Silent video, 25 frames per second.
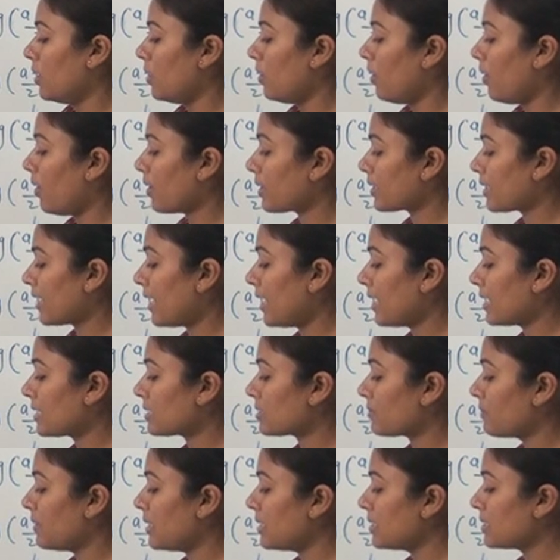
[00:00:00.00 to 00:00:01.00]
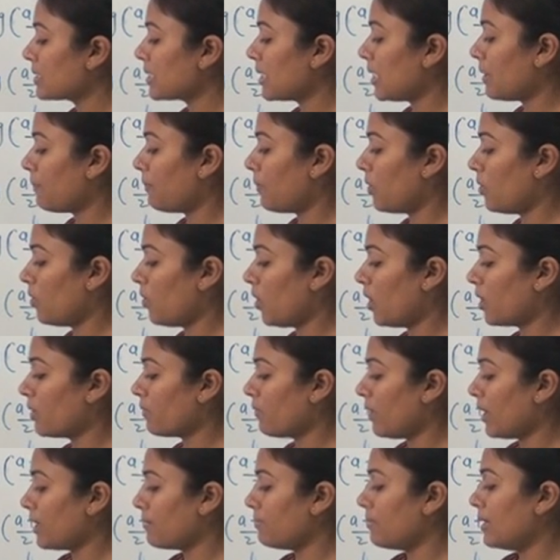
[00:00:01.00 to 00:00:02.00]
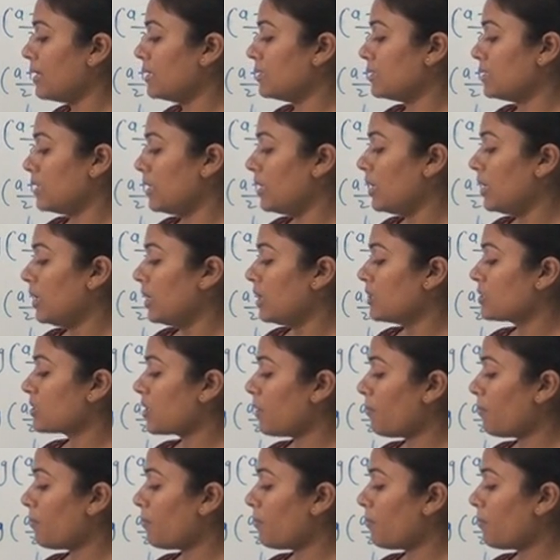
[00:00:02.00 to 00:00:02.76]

Log x base a upon log y base a.